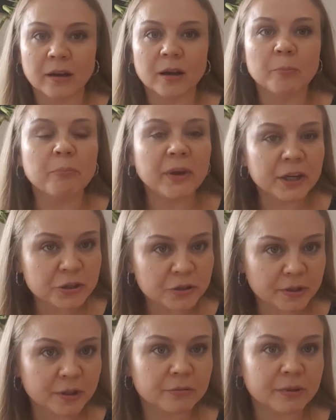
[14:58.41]
a
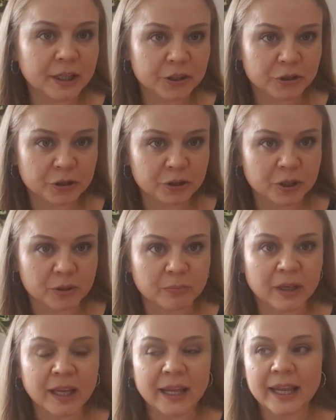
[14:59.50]
passionate relationship
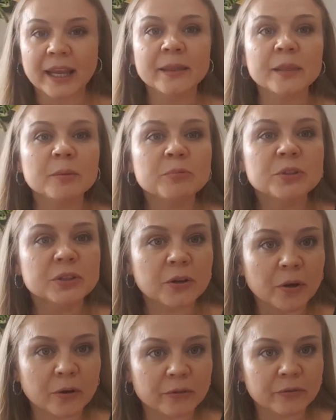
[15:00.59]
and
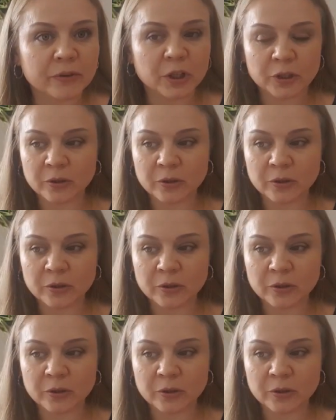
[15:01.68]
observe you